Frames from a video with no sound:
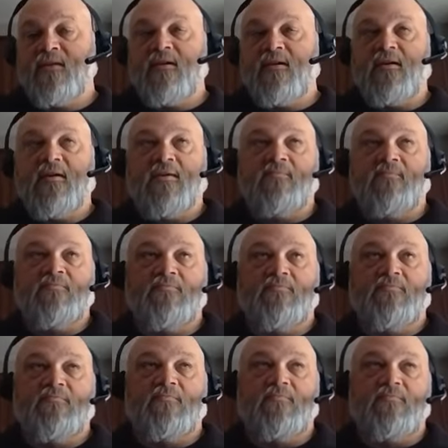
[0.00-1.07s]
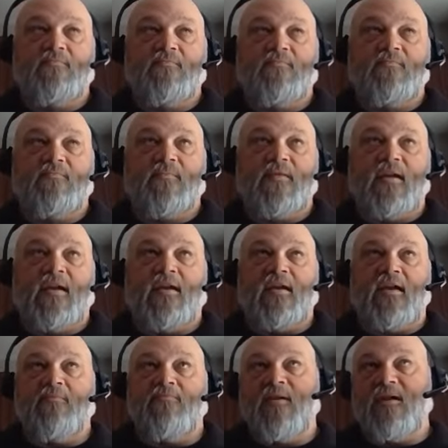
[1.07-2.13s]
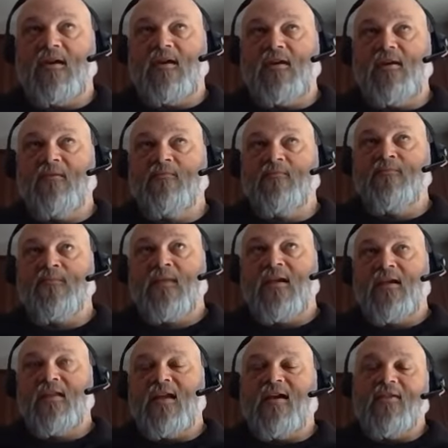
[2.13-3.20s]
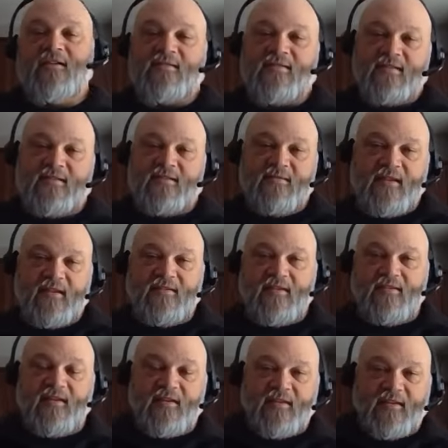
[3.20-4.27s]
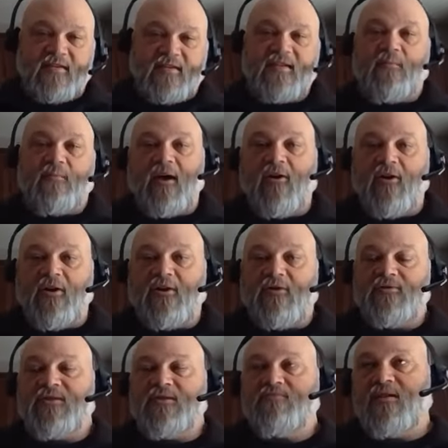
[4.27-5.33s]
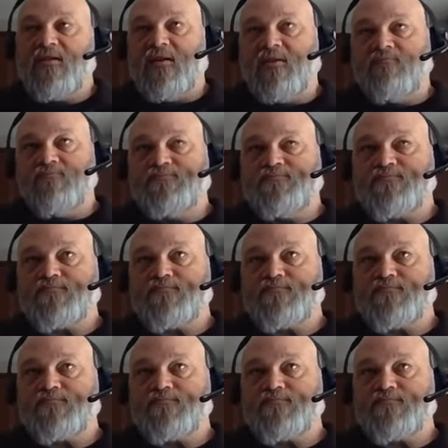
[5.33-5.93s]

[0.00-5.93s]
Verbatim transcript: Um, it can be, now this is, isn't the, the semi-autos, um,